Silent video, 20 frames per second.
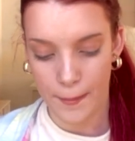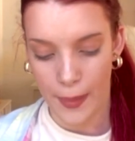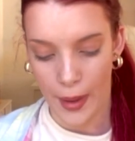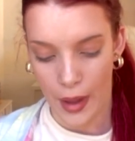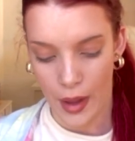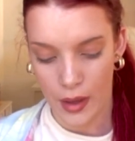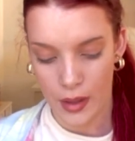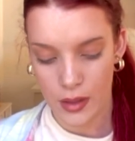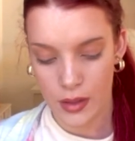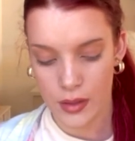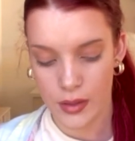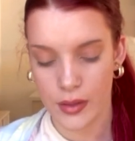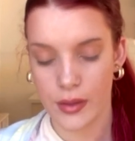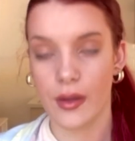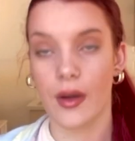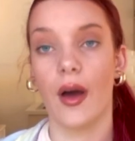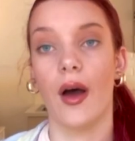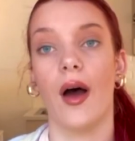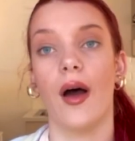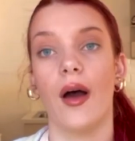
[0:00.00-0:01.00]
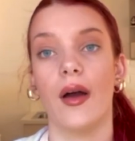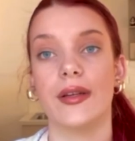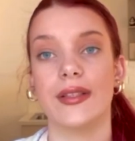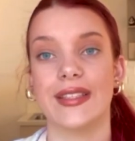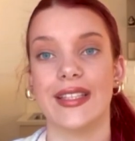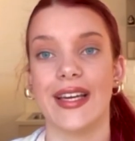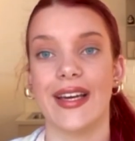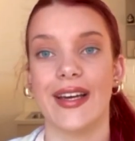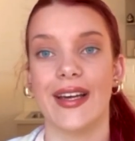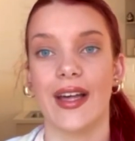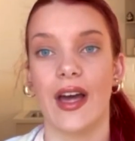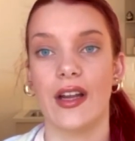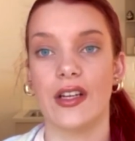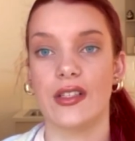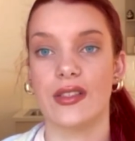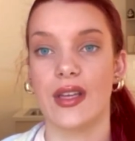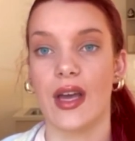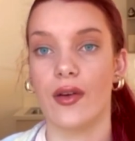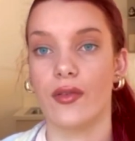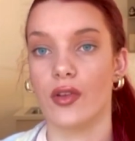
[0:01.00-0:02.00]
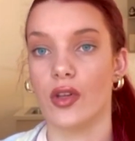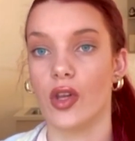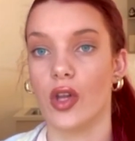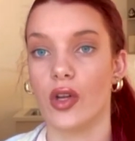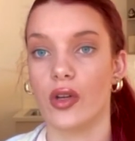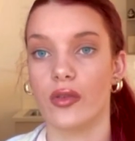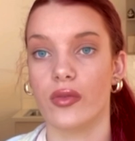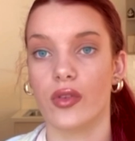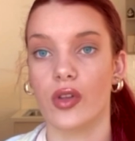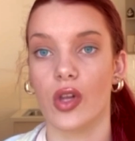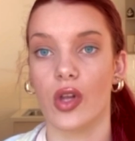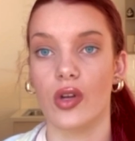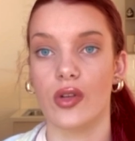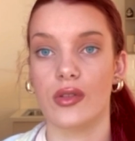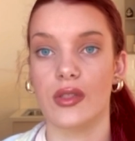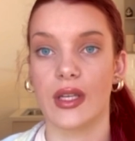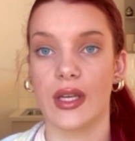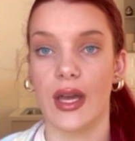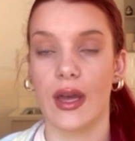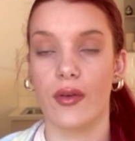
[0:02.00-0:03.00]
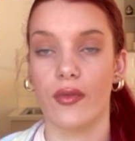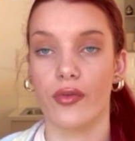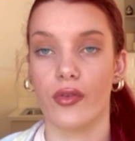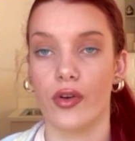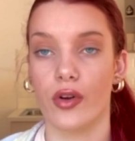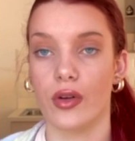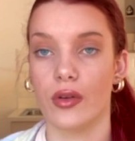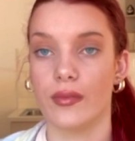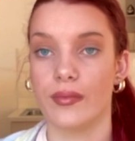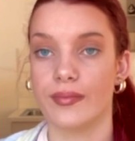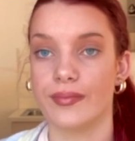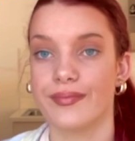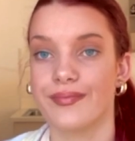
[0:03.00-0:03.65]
but yeah, I just have a lot of clothes to get through.